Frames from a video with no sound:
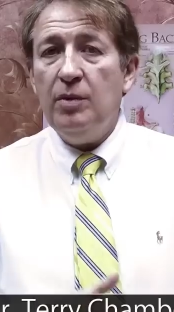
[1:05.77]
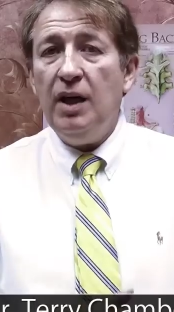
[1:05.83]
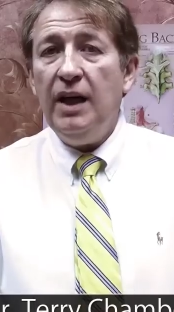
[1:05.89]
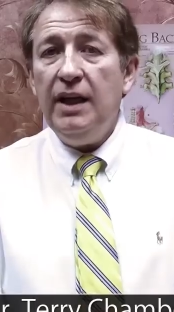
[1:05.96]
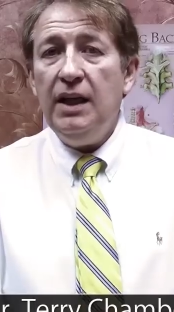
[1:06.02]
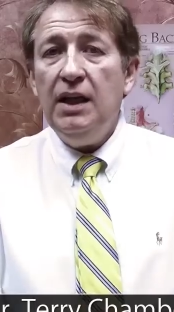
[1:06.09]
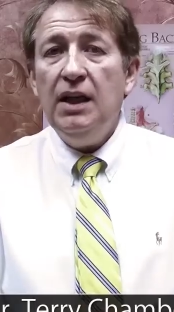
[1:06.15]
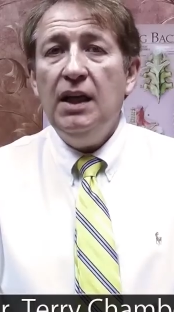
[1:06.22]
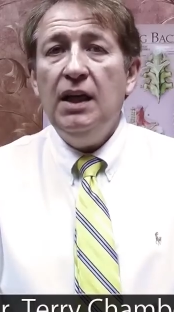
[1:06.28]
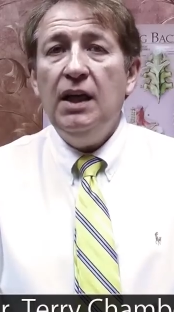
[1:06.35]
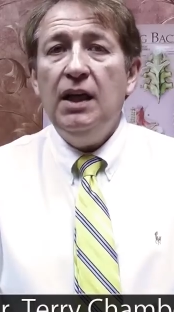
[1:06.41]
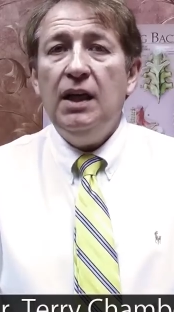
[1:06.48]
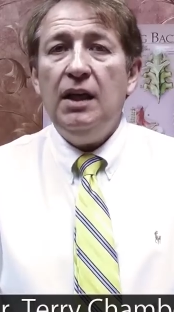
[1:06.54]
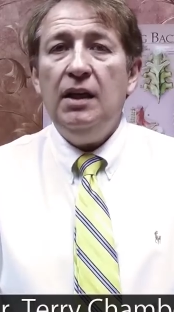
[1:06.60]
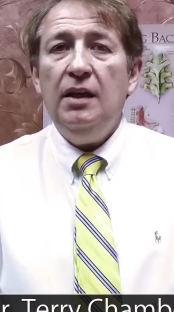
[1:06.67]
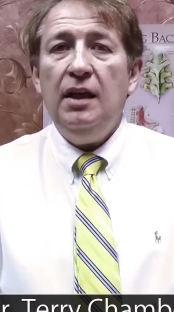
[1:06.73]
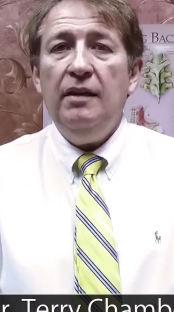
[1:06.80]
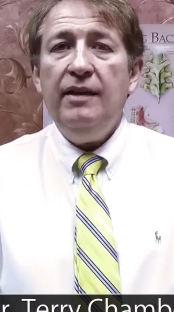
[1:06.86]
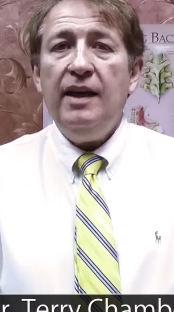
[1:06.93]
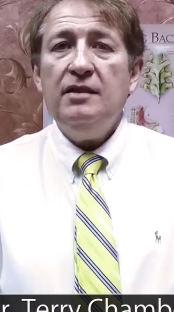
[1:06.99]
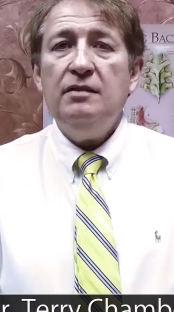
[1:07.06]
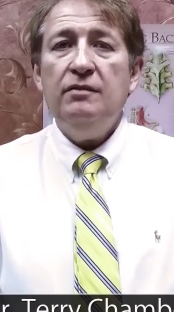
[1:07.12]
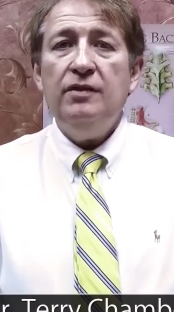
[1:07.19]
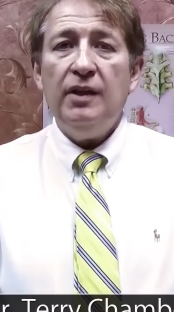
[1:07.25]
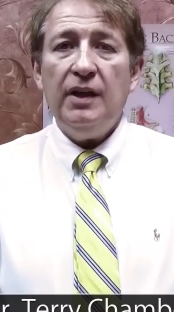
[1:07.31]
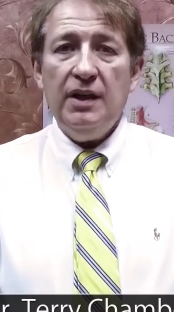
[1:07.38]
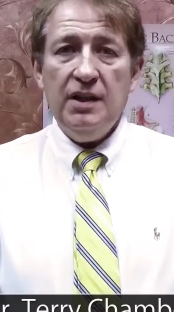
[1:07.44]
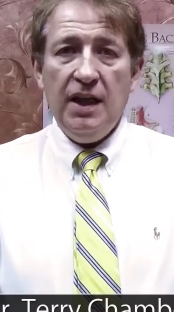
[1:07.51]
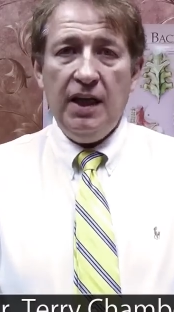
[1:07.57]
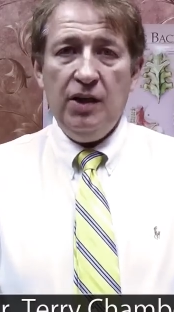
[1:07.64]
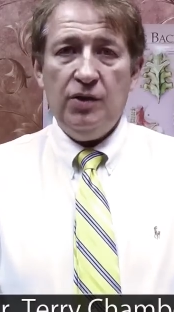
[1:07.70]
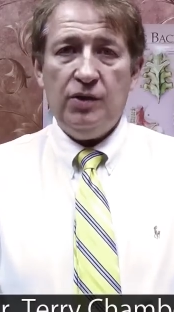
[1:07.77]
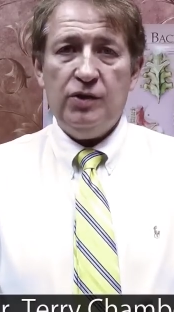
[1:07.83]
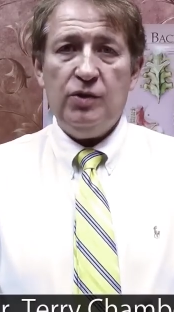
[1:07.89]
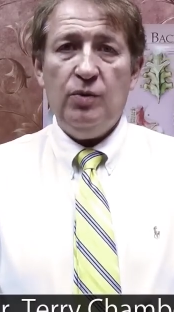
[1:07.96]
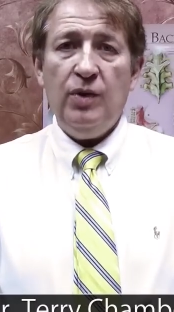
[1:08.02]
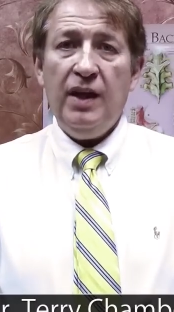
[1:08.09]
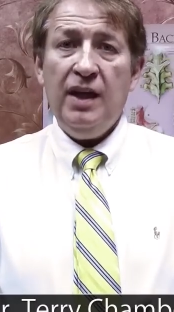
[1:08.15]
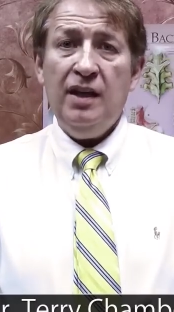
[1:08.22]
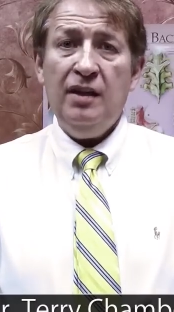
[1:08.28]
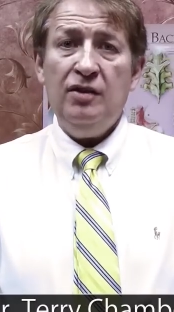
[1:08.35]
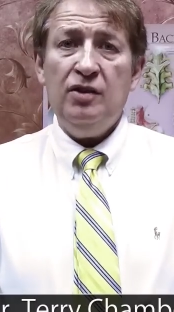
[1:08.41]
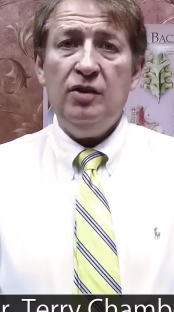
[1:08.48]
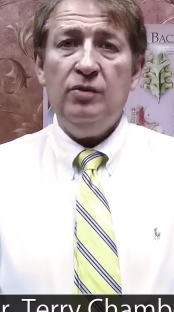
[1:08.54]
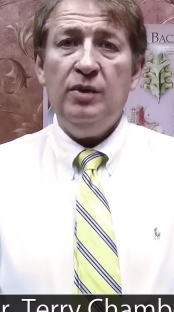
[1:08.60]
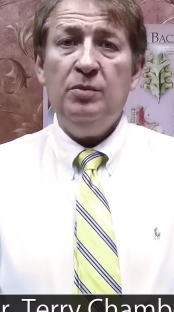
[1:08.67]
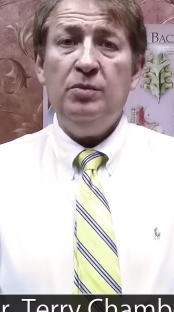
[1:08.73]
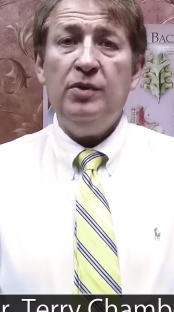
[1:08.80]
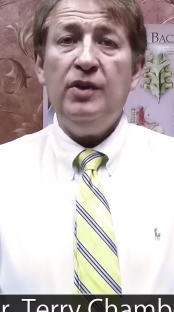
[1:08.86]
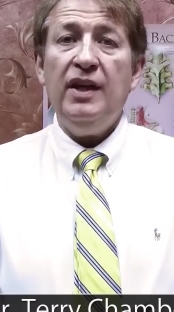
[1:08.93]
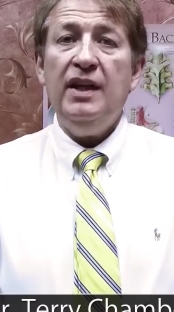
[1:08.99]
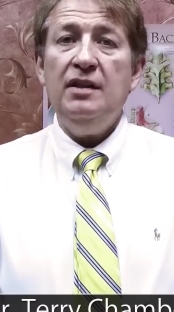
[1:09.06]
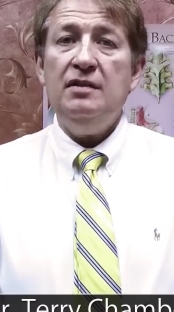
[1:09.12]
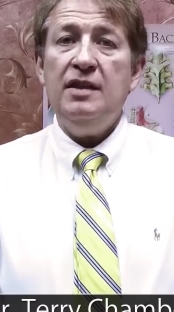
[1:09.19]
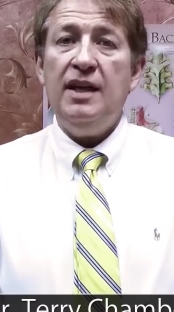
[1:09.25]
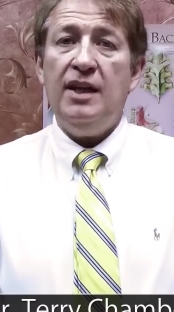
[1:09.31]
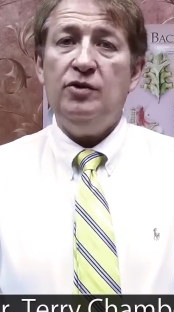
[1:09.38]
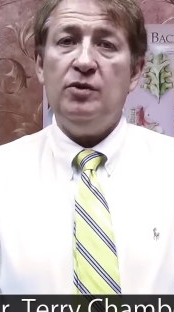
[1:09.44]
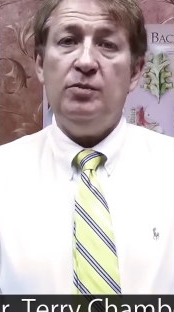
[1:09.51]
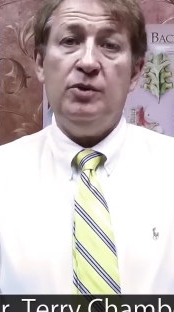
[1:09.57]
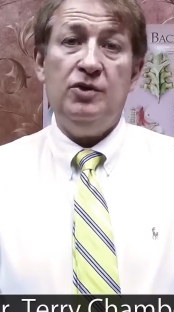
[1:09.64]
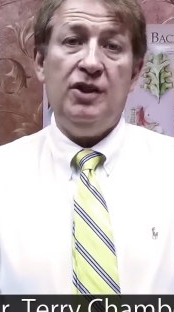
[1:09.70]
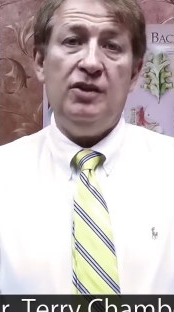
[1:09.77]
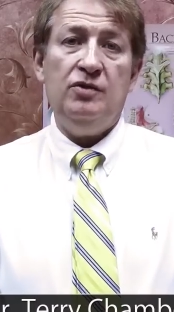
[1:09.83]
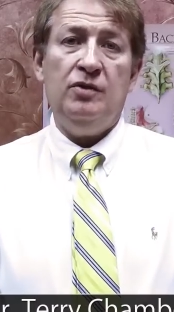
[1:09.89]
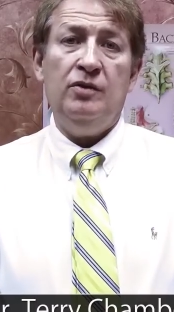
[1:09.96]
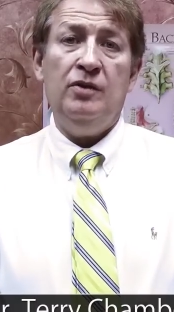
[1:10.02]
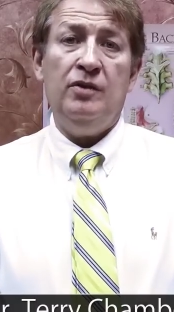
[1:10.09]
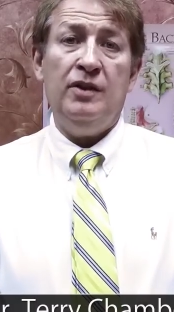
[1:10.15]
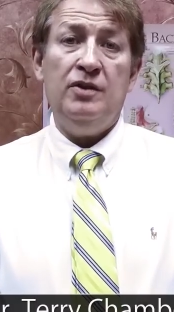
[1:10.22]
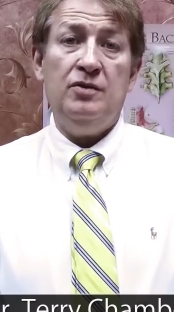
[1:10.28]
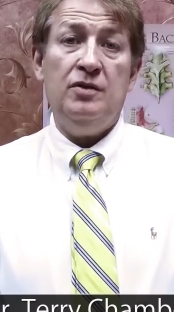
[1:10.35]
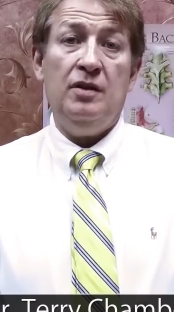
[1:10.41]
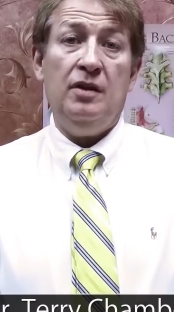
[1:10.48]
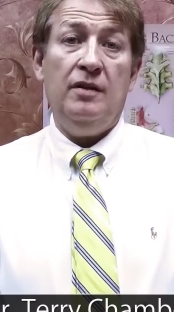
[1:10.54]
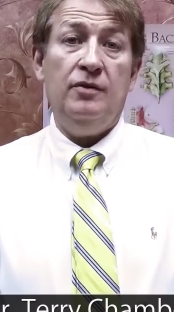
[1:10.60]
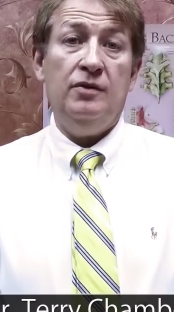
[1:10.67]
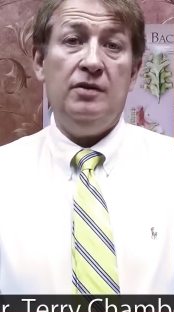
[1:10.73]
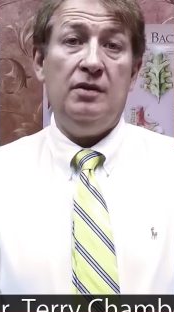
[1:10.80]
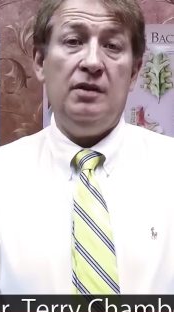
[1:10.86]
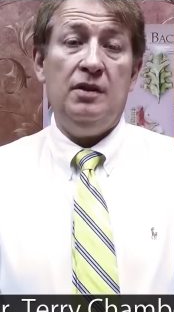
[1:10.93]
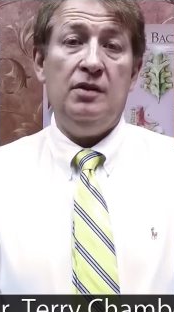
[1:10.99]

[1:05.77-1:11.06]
body. And that's a very dangerous way to replace natural progesterone or estrogen levels